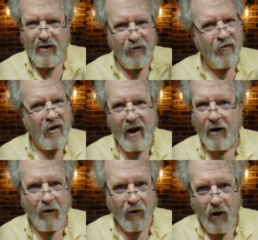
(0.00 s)

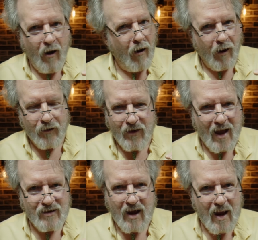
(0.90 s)
fire onto
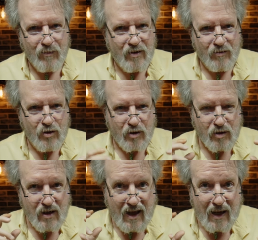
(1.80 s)
that tape to
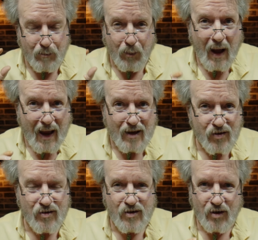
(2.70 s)
just get it
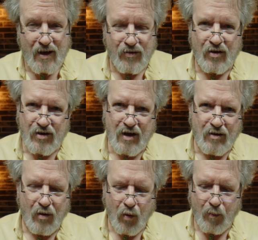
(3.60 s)
biased so that the
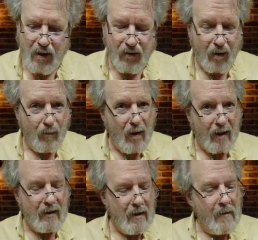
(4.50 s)
signal will be there.
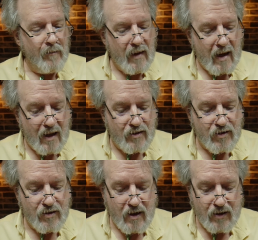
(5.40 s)
But
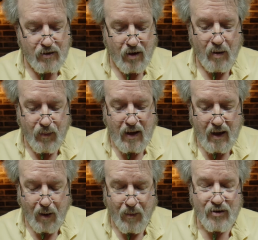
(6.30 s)
it's going to be
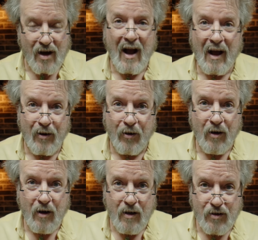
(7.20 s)
a much hotter
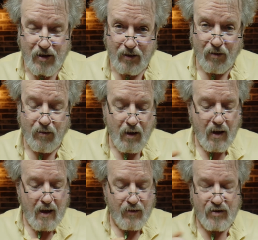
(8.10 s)
signal.
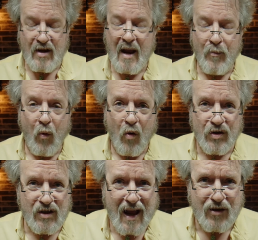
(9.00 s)
The tape won't
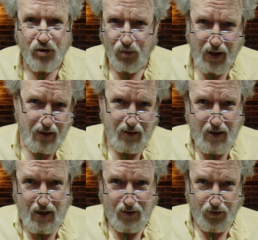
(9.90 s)
saturate,
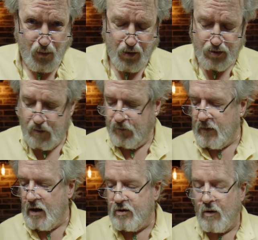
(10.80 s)
in other words.
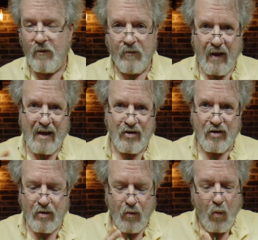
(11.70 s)
So that's
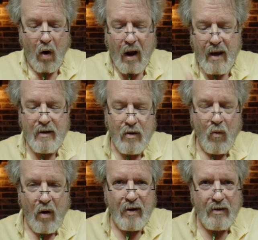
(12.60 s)
why you
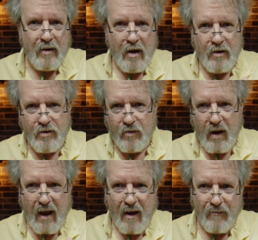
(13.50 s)
wanted to
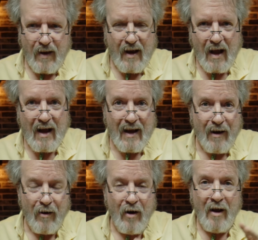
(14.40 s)
have a
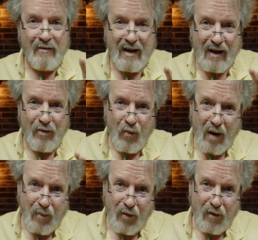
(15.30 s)
higher
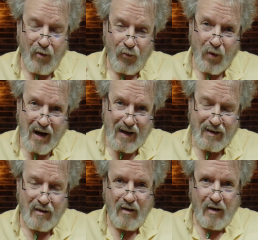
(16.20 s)
nanoweber
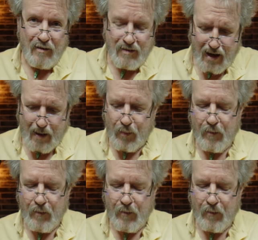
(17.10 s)
rated tape.